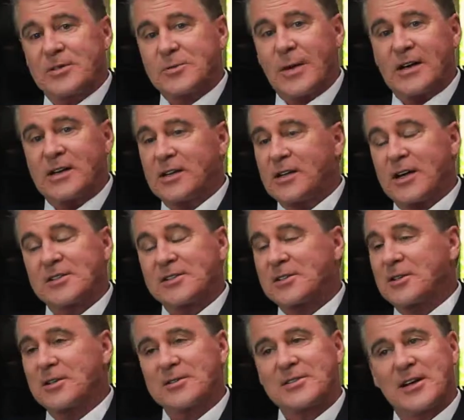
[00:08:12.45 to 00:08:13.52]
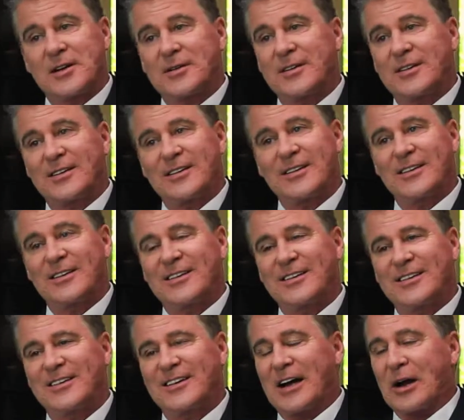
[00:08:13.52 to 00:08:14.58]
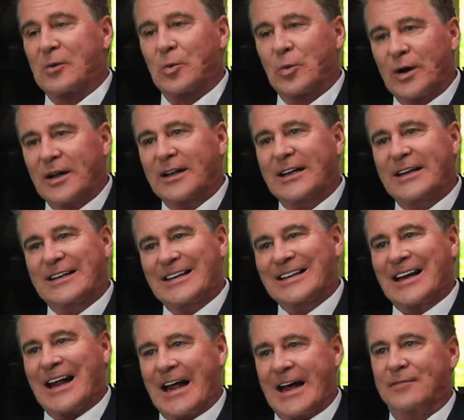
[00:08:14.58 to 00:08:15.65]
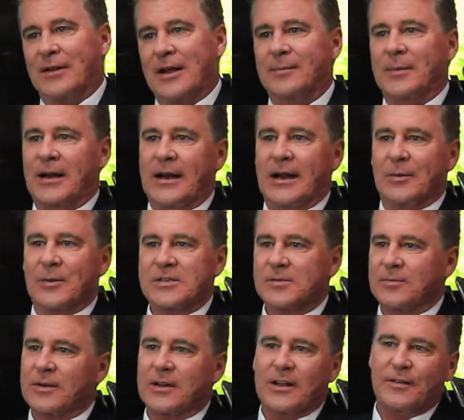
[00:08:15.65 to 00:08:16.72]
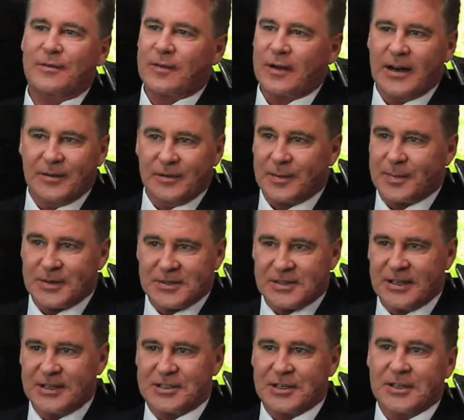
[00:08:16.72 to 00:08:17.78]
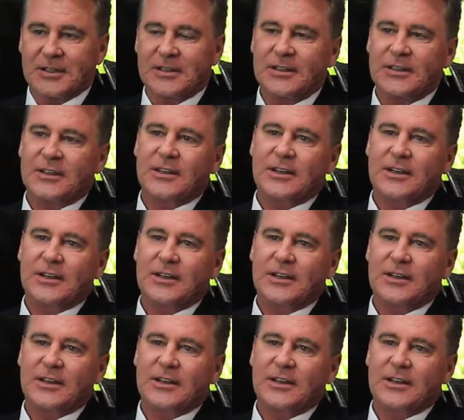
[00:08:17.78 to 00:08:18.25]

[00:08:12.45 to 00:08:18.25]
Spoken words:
respect to the concerns, I really didn't have that many. I wasn't really afraid of the procedure.